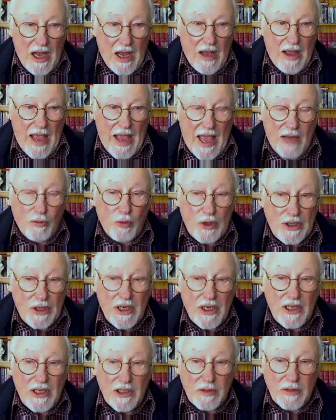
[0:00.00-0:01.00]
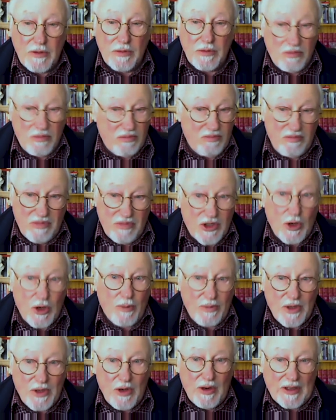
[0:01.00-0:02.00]
And we need to
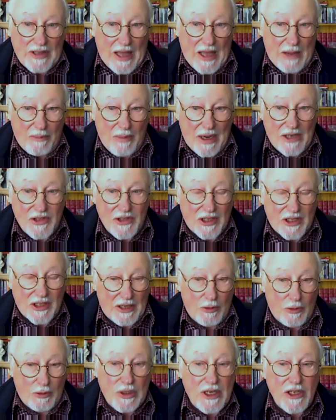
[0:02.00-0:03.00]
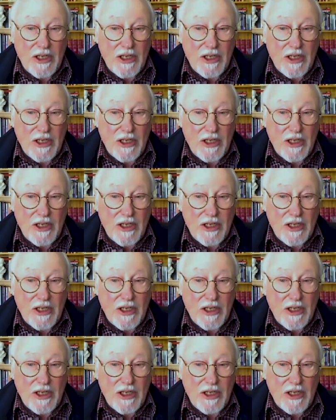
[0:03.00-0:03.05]
stop doing that, basically.